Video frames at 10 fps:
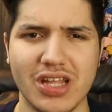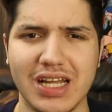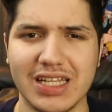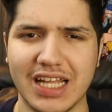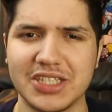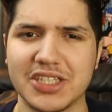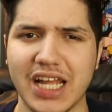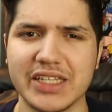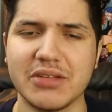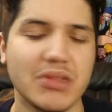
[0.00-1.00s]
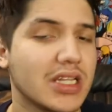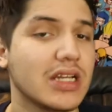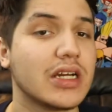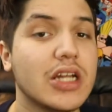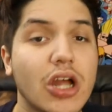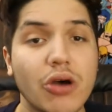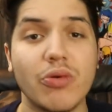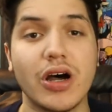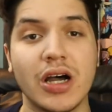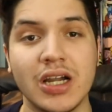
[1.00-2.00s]
Uh, that's his last name, I think.
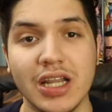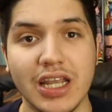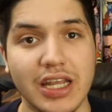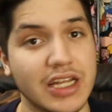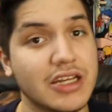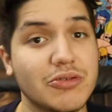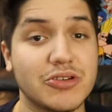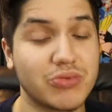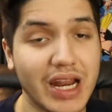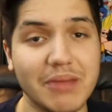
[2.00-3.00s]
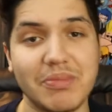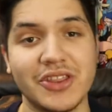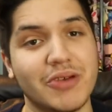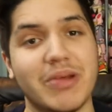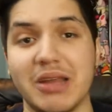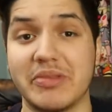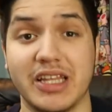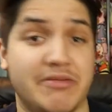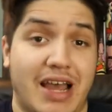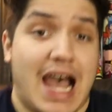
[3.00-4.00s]
Well, he was right, but nobody
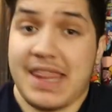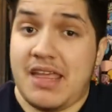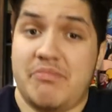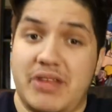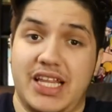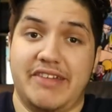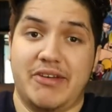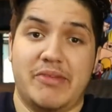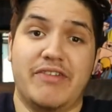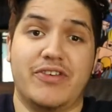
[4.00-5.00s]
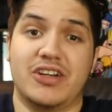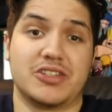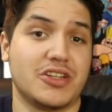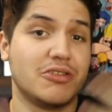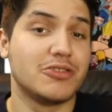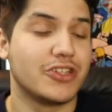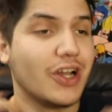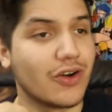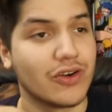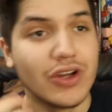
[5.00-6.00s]
believed him. I didn't believe him at first.
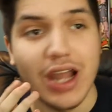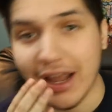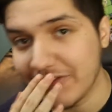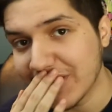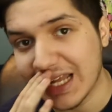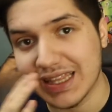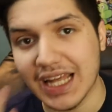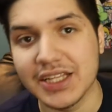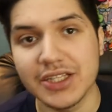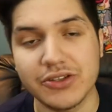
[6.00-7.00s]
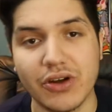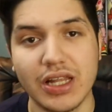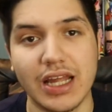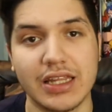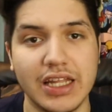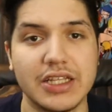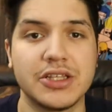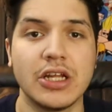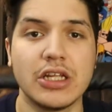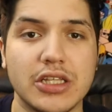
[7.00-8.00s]
So I feel like that's his storyline.
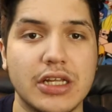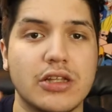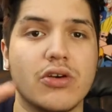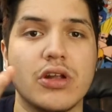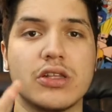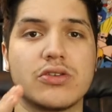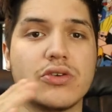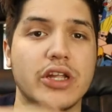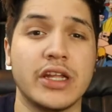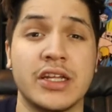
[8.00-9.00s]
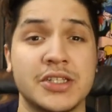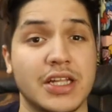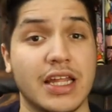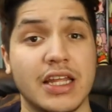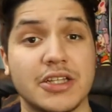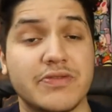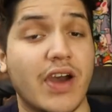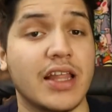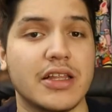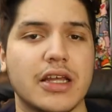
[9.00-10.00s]
He's like going through this, and then he's
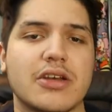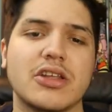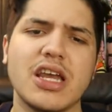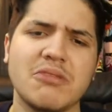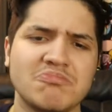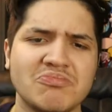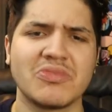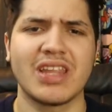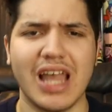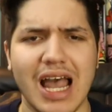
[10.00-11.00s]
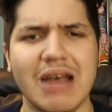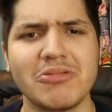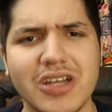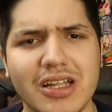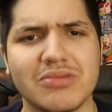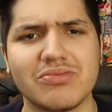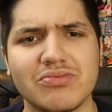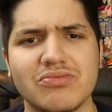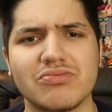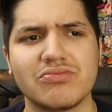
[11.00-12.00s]
finally like, yeah, I'm good.
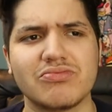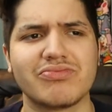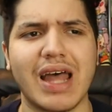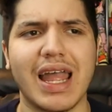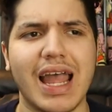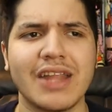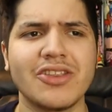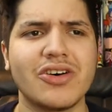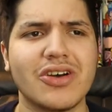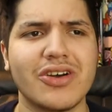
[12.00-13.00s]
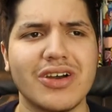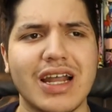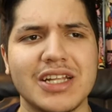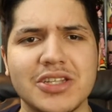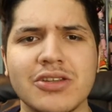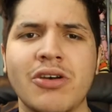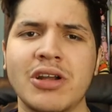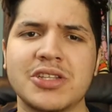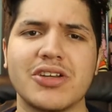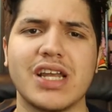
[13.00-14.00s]
I I know I know I
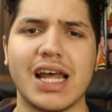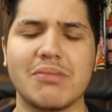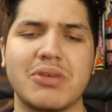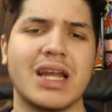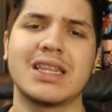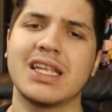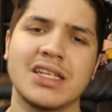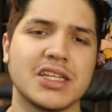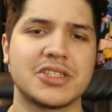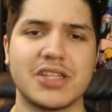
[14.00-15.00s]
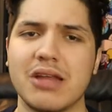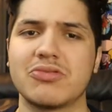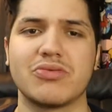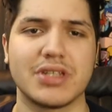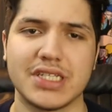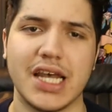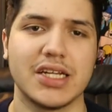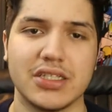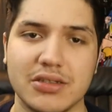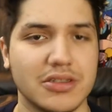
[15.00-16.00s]
still got it, but I think it's time to
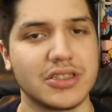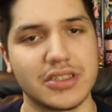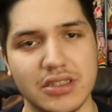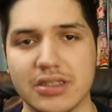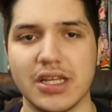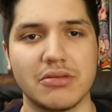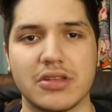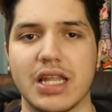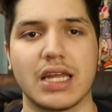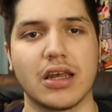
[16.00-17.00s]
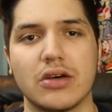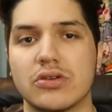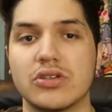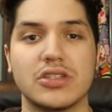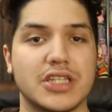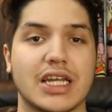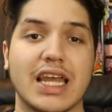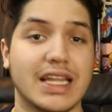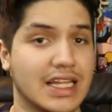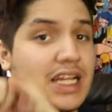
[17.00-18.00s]
retire. Time to let go. It's like,
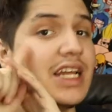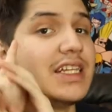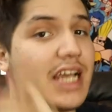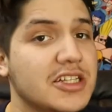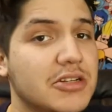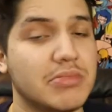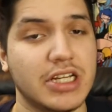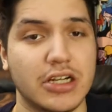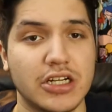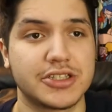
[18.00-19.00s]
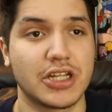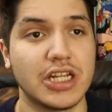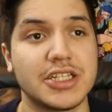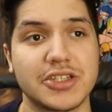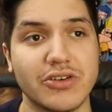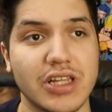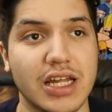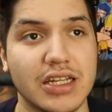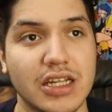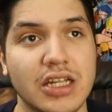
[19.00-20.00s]
and that's gonna be her his storyline.